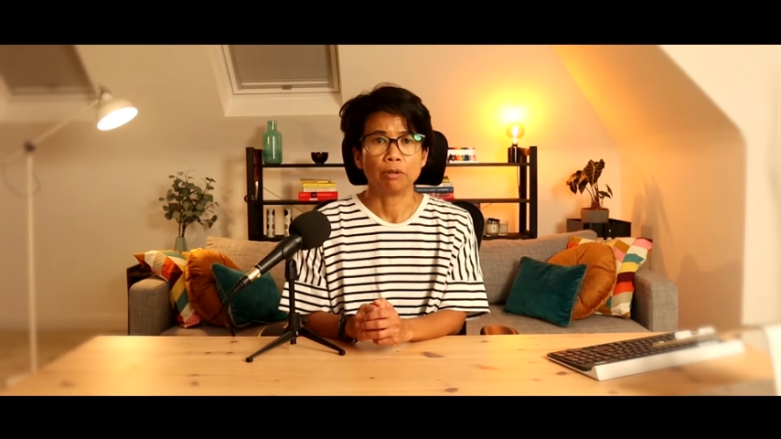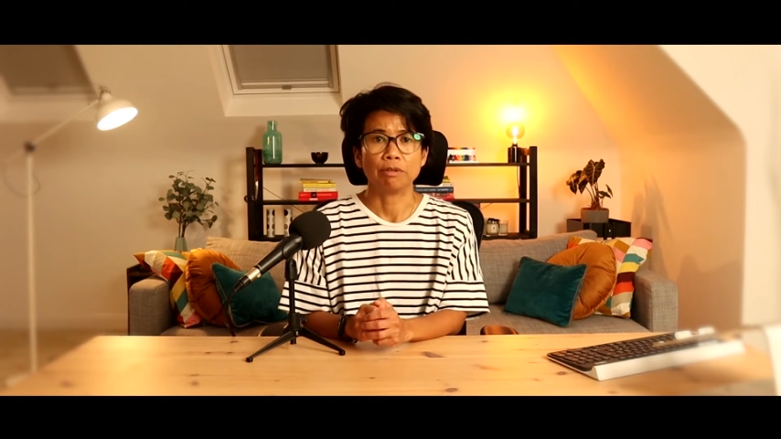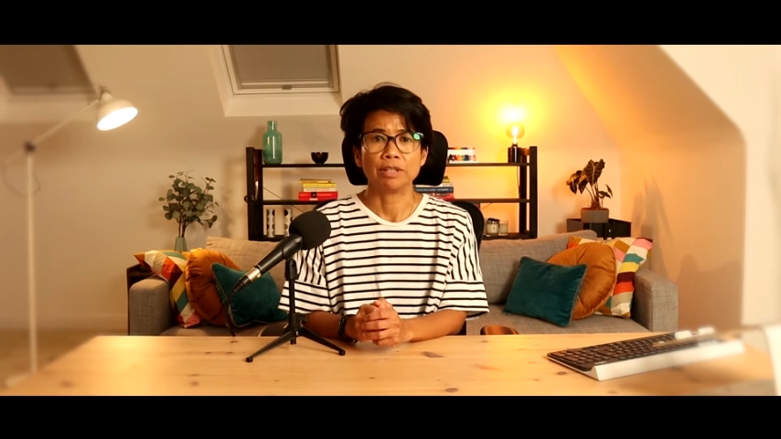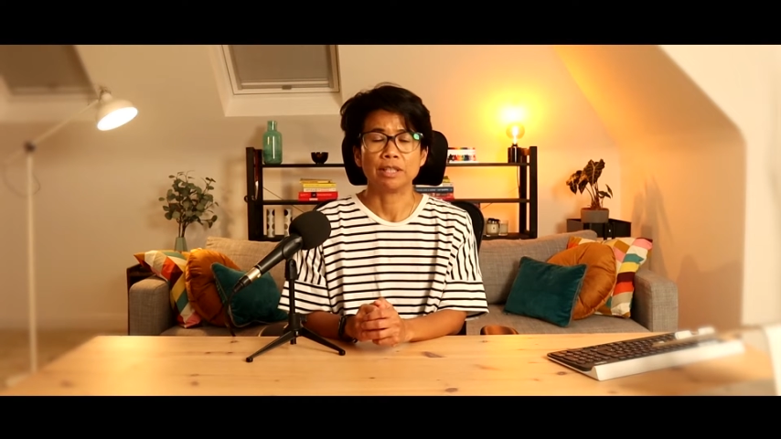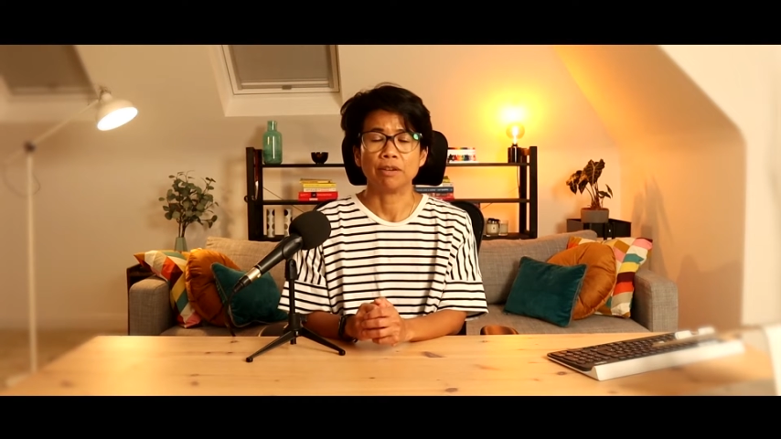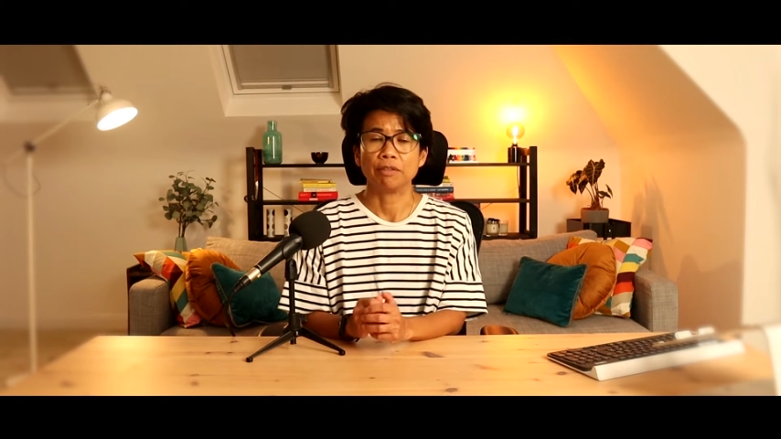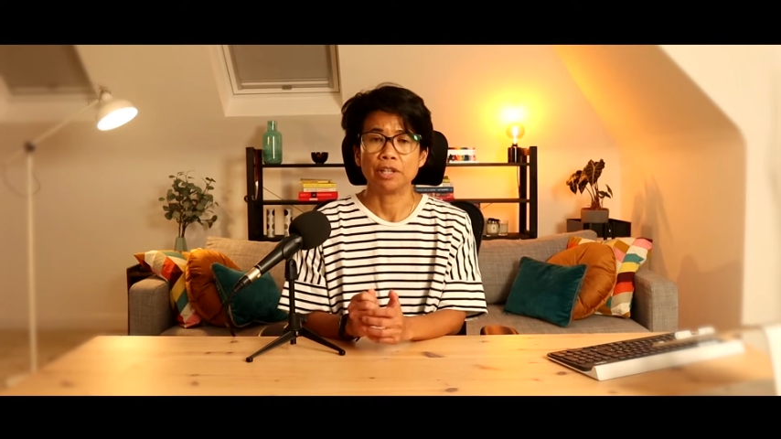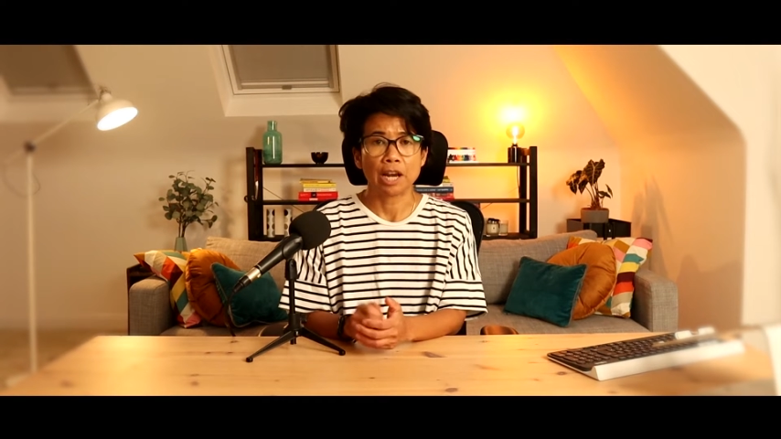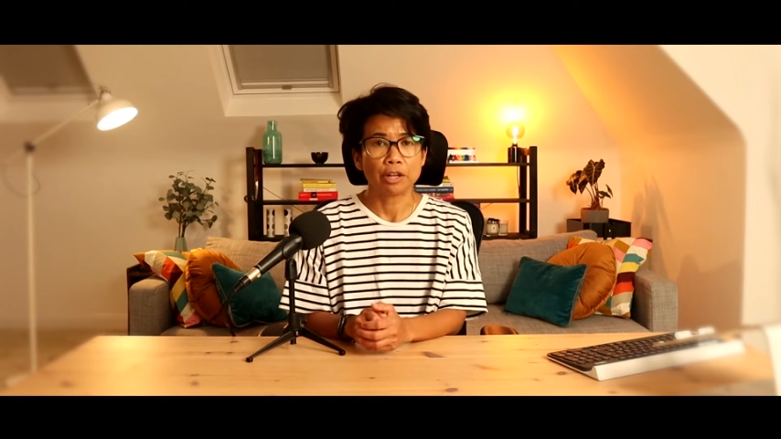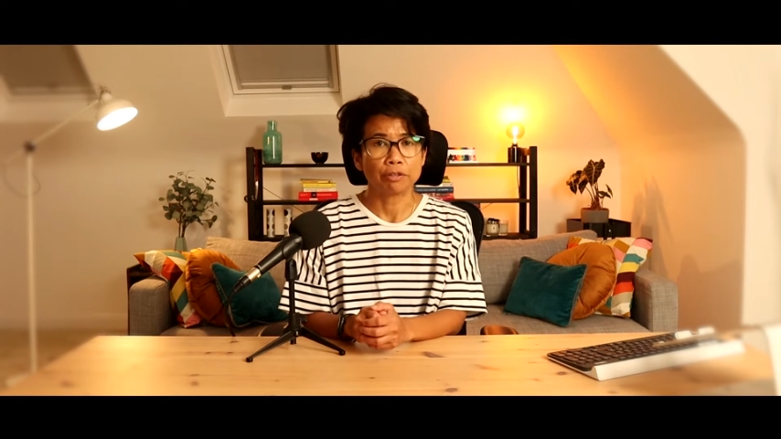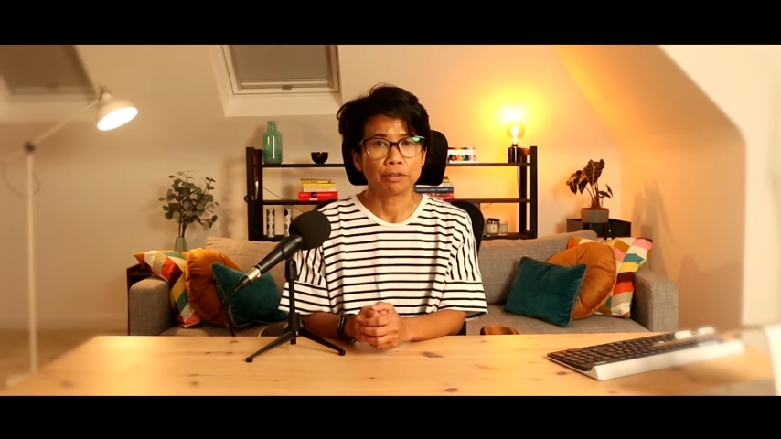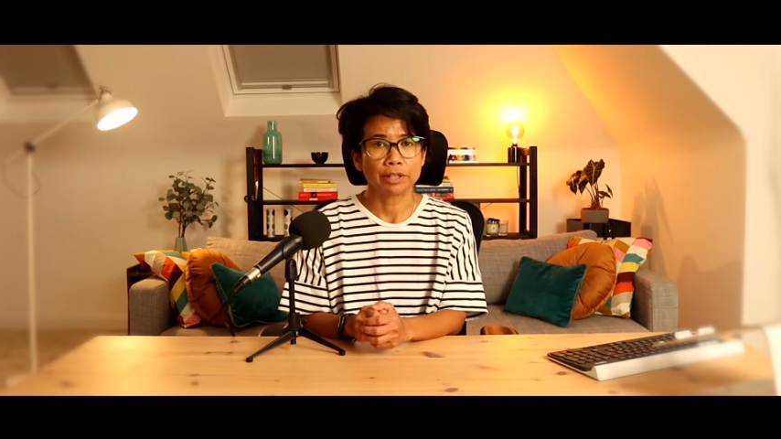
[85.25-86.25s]
received
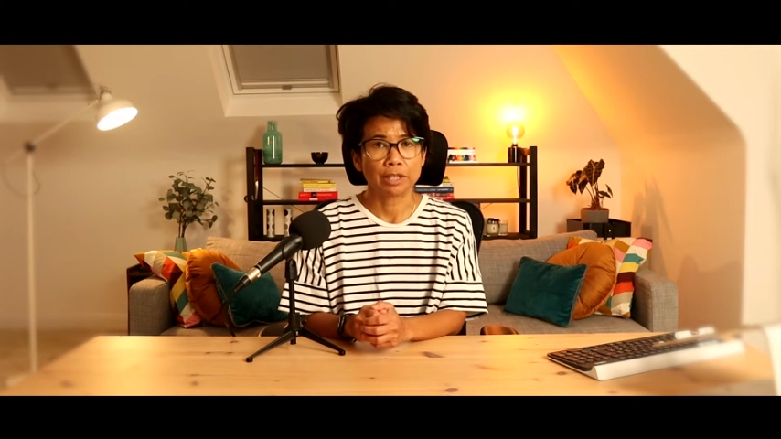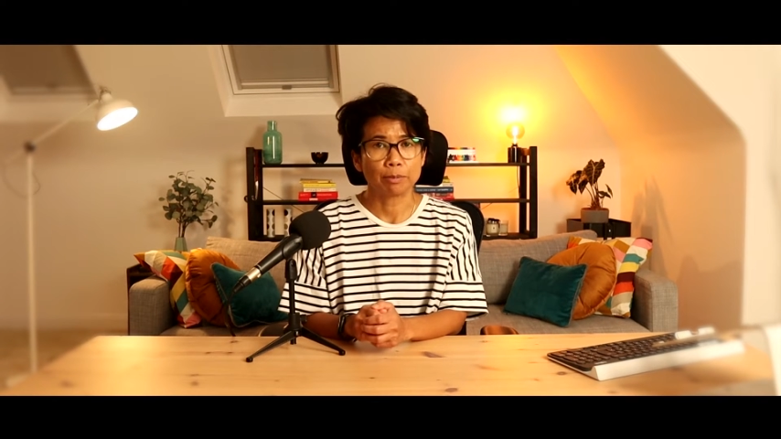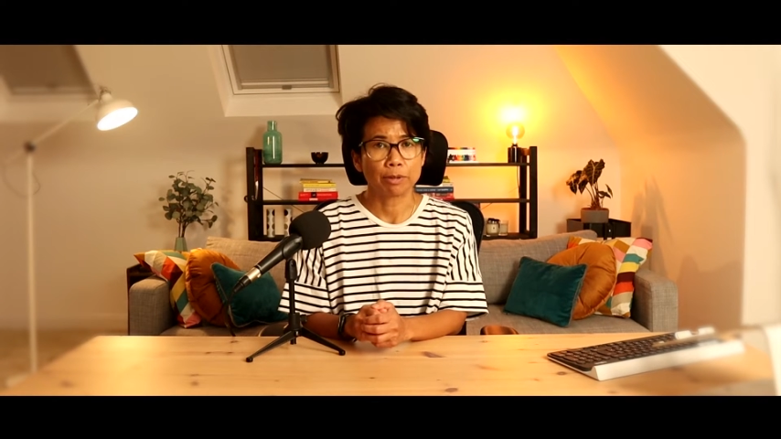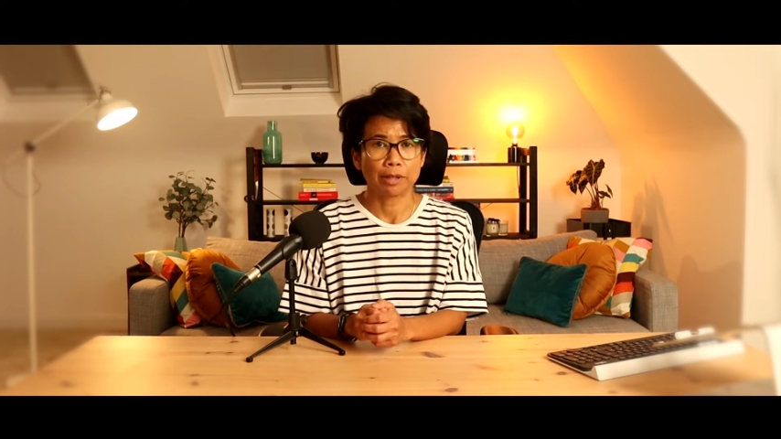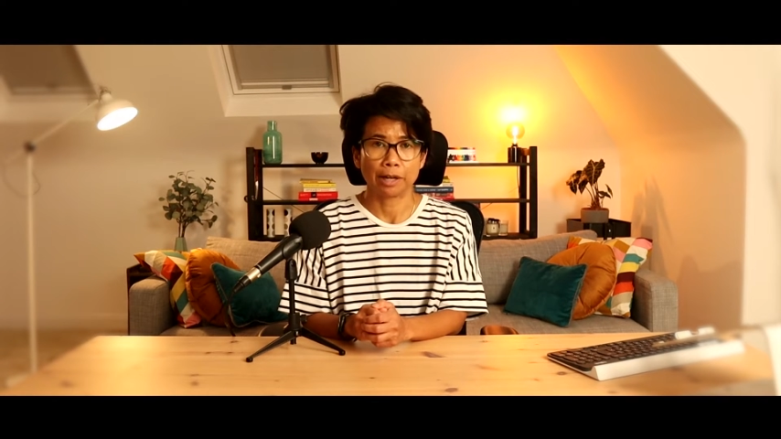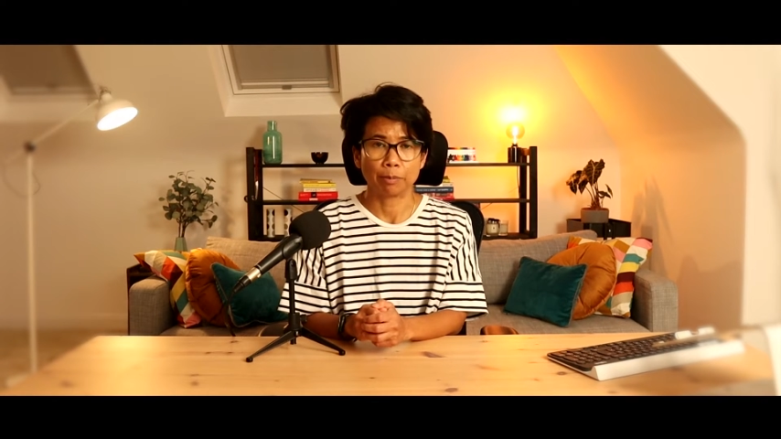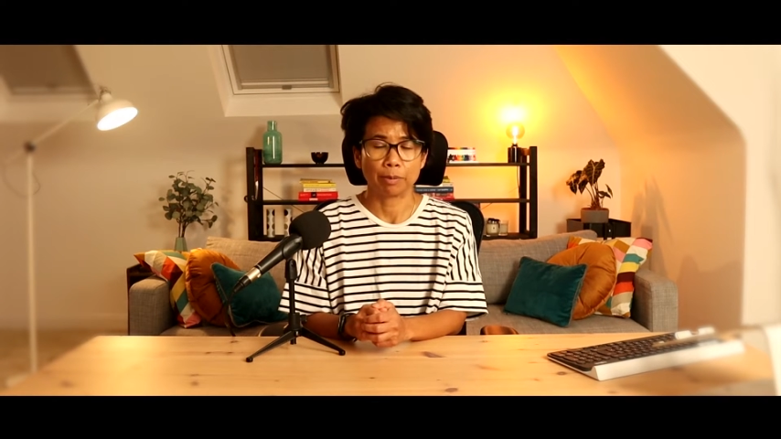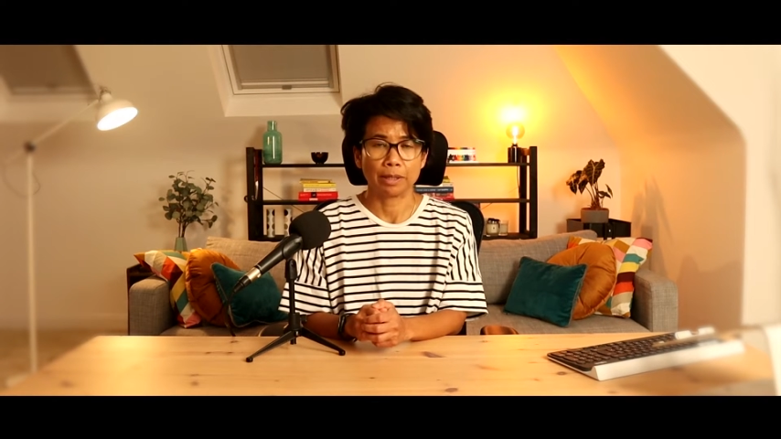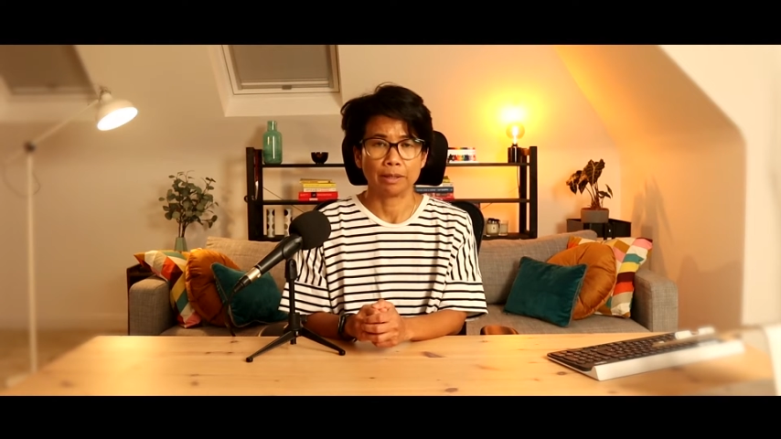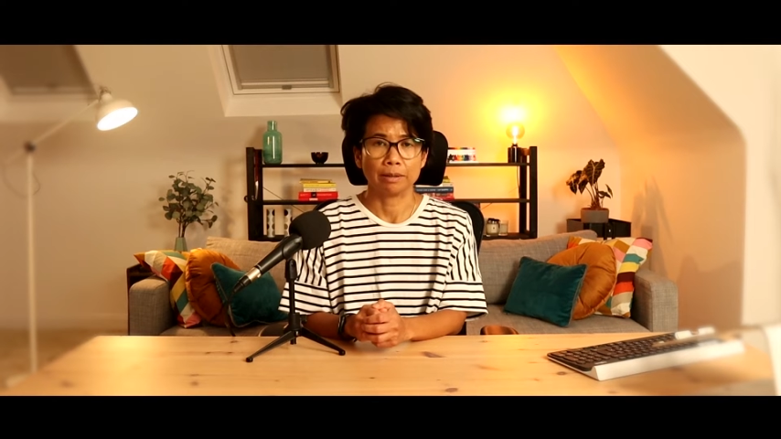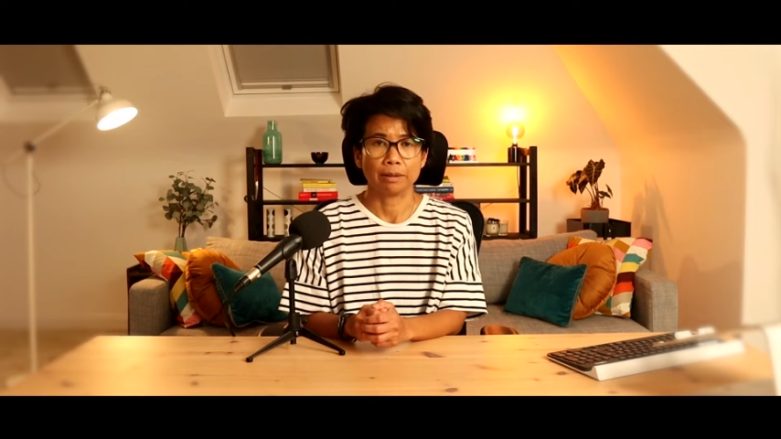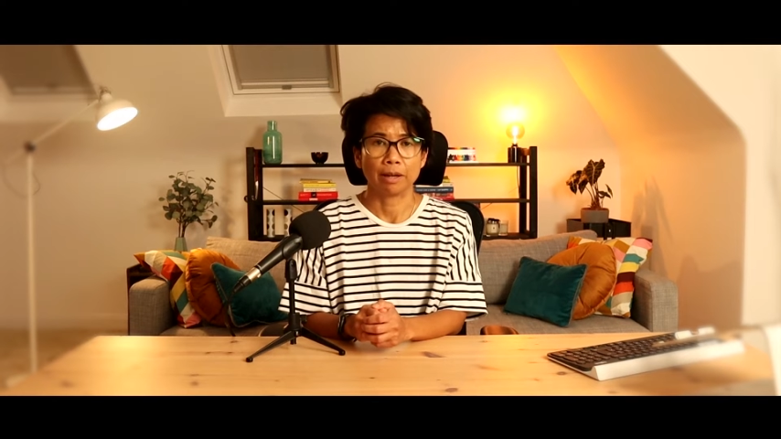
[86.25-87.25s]
neoadjuvant chemotherapy,